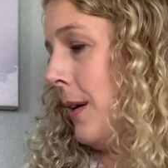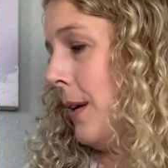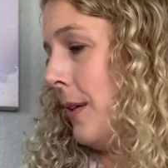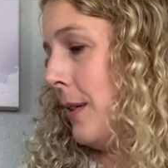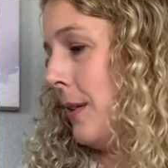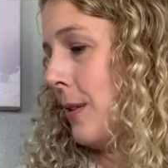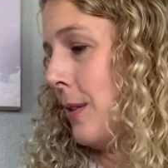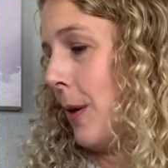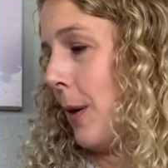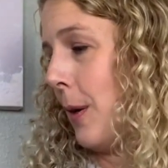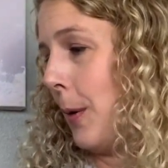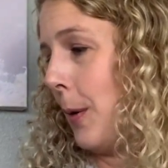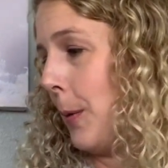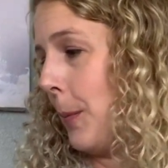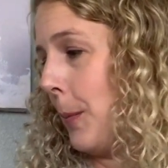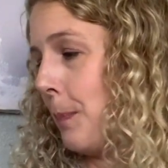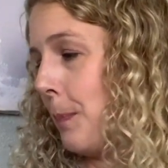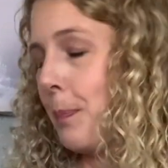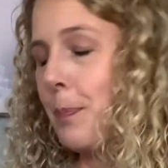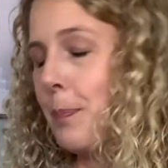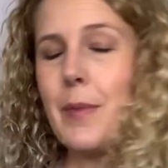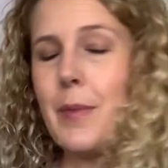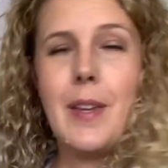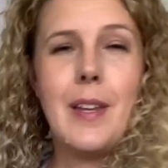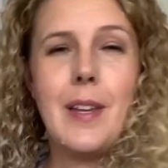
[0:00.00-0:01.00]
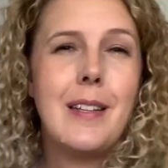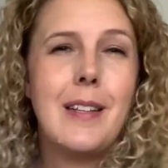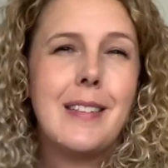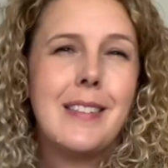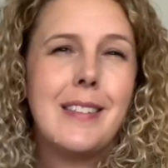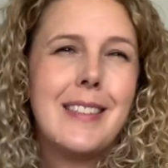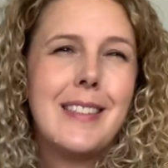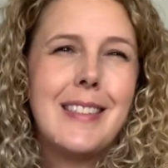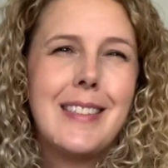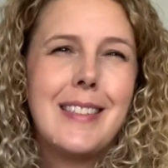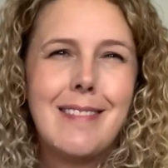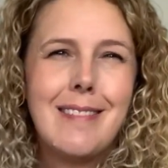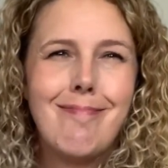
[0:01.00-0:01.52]
So
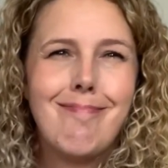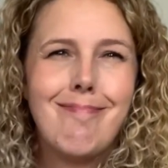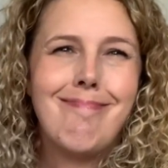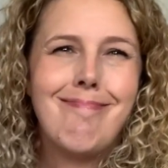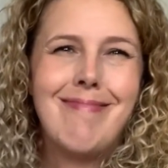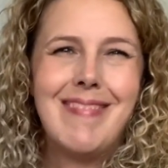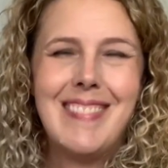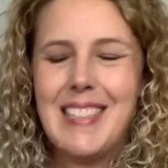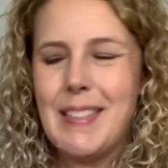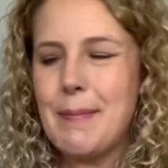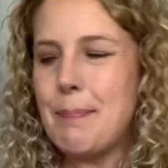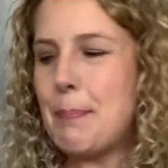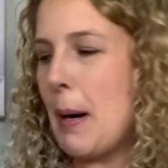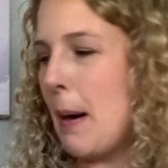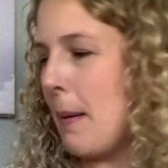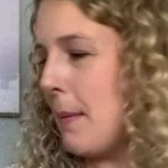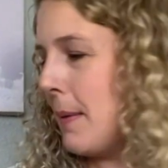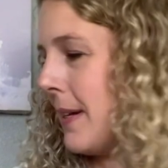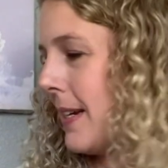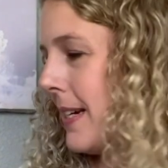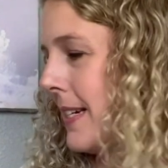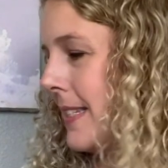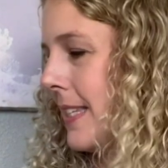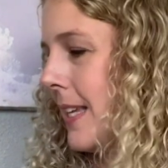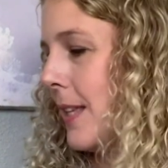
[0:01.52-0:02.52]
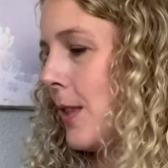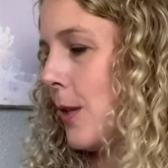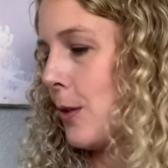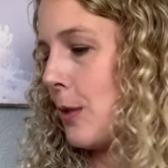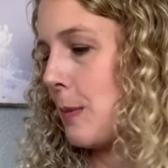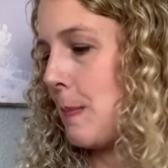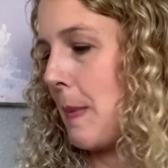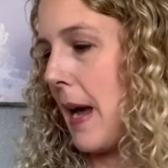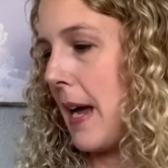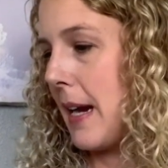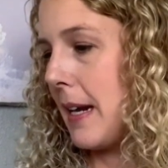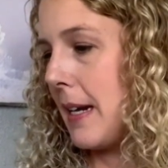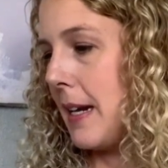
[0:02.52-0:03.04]
probably gonna send those
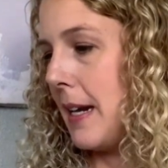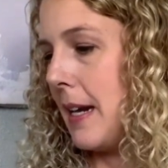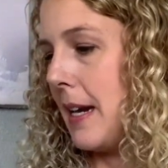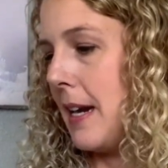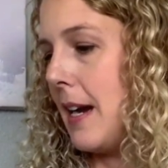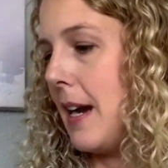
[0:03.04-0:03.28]
back.